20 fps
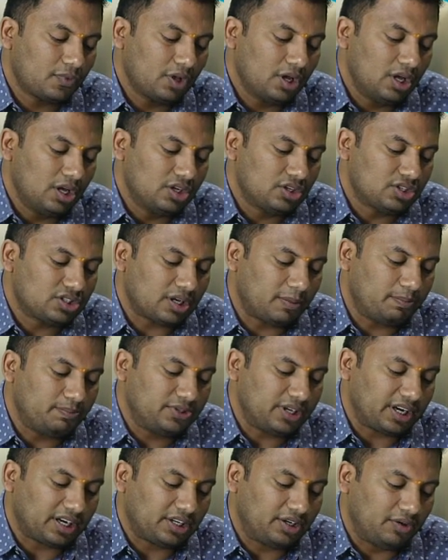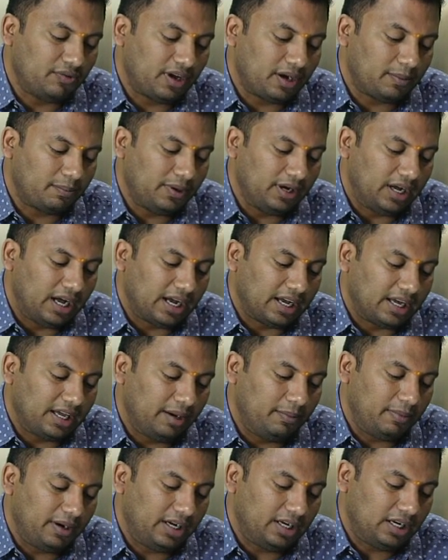subject verb
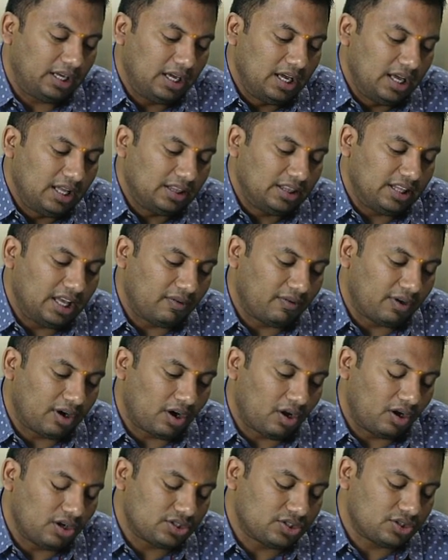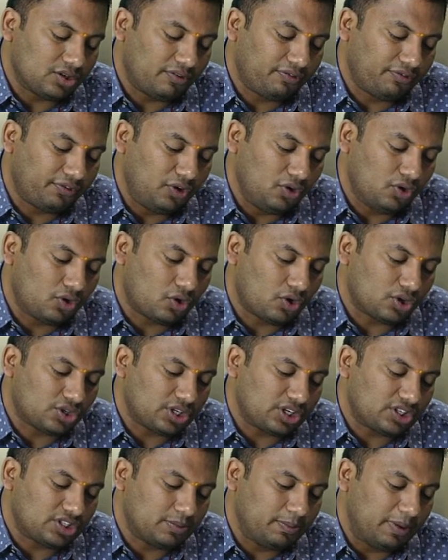agreement there were also few
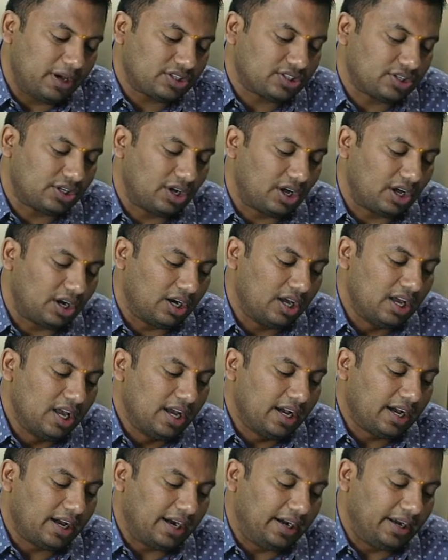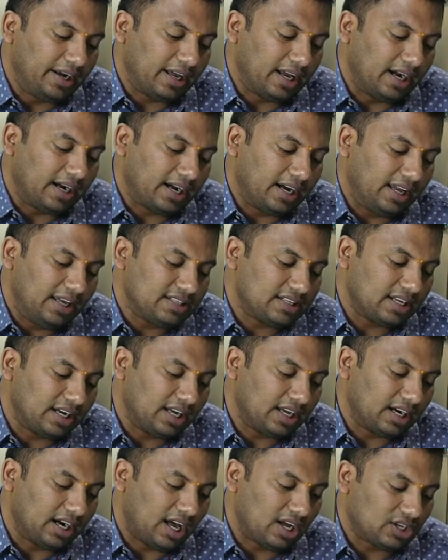questions based on critical reasoning
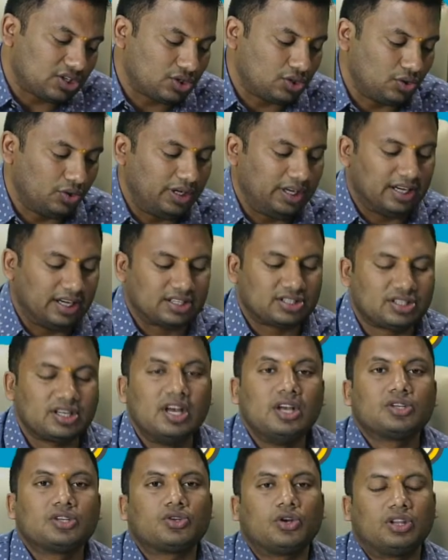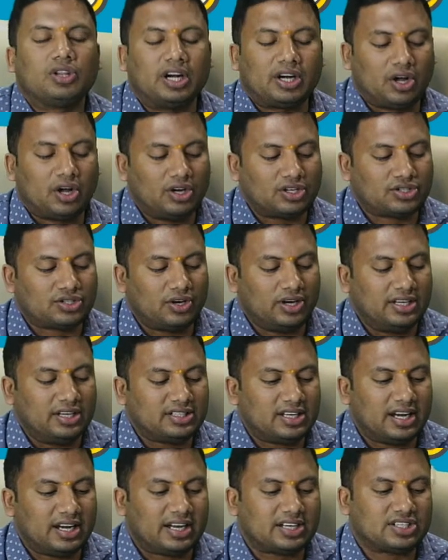last two years so that also is an
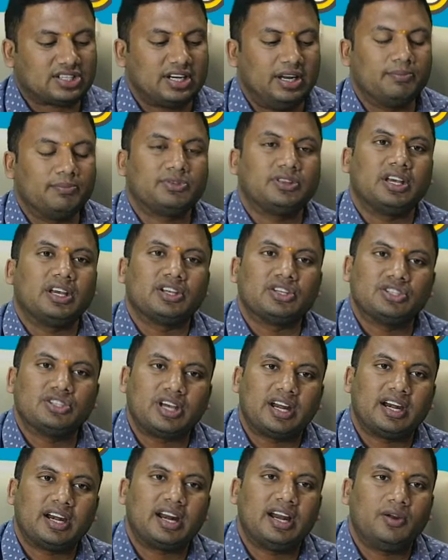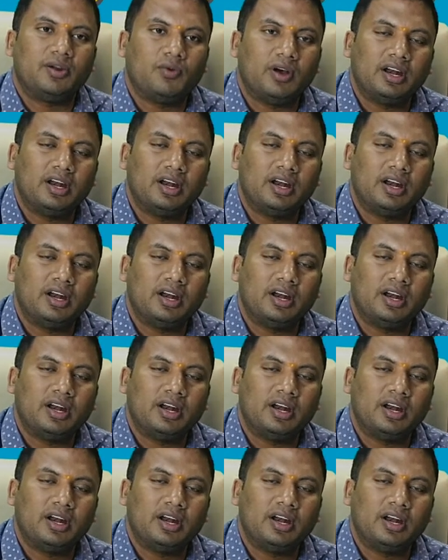extreme thing general one